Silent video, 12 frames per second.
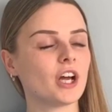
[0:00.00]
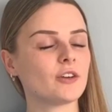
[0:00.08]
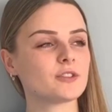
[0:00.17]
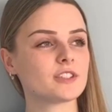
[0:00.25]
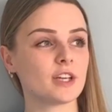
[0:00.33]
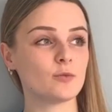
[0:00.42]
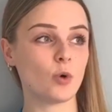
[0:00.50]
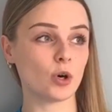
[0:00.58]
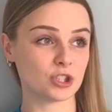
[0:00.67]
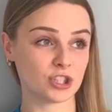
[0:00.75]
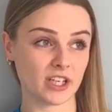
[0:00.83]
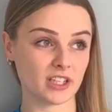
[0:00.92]
have to say
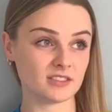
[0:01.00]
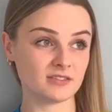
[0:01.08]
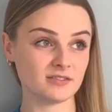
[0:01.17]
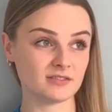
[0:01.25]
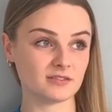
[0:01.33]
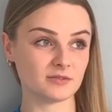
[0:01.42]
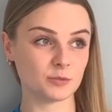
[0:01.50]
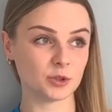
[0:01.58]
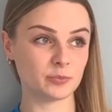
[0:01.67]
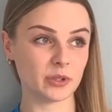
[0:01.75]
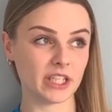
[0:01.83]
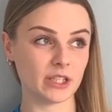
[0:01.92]
watching
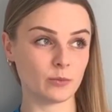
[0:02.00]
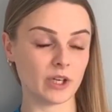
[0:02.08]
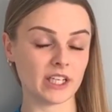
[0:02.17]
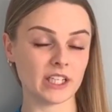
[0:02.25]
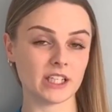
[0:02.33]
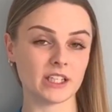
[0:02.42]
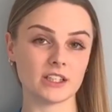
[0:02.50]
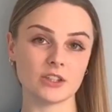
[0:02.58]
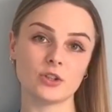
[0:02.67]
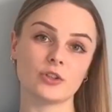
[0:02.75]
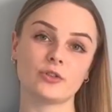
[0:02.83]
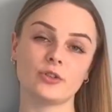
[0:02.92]
would be when England
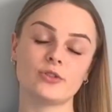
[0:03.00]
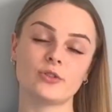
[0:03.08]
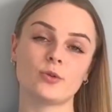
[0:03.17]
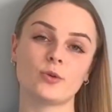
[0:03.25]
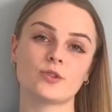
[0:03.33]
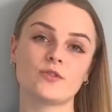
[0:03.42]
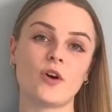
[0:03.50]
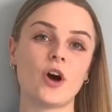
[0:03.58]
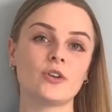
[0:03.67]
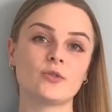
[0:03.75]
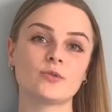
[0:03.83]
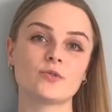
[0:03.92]
got through to the
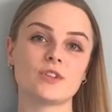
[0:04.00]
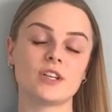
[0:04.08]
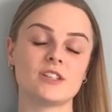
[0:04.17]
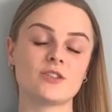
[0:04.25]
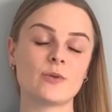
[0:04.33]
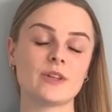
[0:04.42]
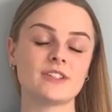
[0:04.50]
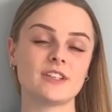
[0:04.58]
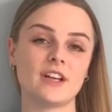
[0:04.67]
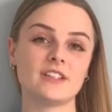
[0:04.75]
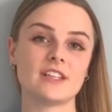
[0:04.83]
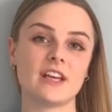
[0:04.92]
quarterfinals in
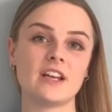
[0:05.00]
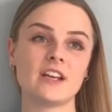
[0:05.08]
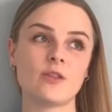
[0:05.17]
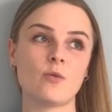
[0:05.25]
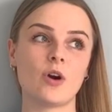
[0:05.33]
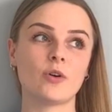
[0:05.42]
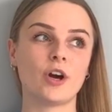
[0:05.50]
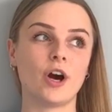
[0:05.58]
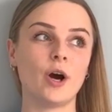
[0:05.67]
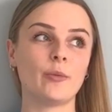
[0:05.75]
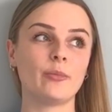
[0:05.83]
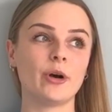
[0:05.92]
2018 in the World
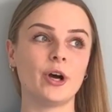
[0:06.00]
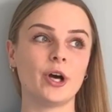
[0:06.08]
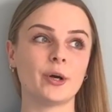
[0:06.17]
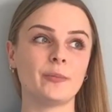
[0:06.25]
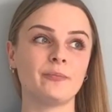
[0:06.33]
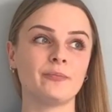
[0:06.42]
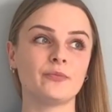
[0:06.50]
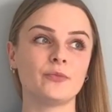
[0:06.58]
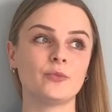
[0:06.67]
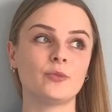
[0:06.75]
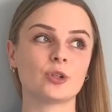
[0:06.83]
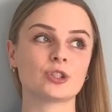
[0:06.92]
Cup.
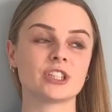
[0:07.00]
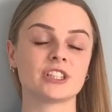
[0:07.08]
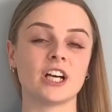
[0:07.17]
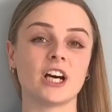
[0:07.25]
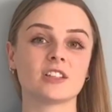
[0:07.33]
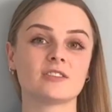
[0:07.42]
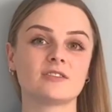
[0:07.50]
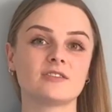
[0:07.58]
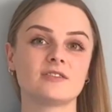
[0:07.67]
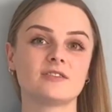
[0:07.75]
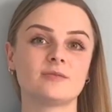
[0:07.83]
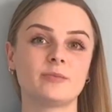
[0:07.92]
Watching that
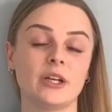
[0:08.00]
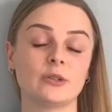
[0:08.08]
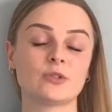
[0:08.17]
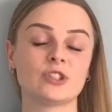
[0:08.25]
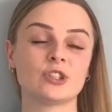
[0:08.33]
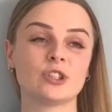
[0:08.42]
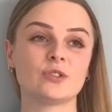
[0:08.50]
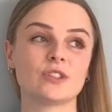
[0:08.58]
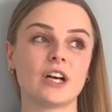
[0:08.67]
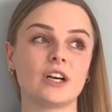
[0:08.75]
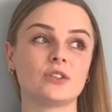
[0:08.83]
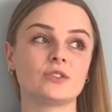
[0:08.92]
penalty
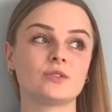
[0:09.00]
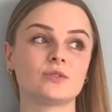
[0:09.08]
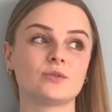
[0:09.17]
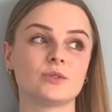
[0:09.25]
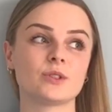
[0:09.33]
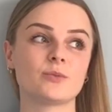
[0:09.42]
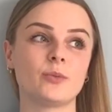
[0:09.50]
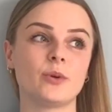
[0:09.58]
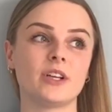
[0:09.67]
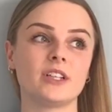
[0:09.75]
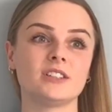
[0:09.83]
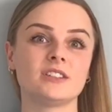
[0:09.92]
shootout was
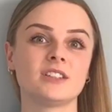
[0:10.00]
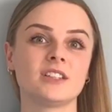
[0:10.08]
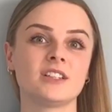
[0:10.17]
pretty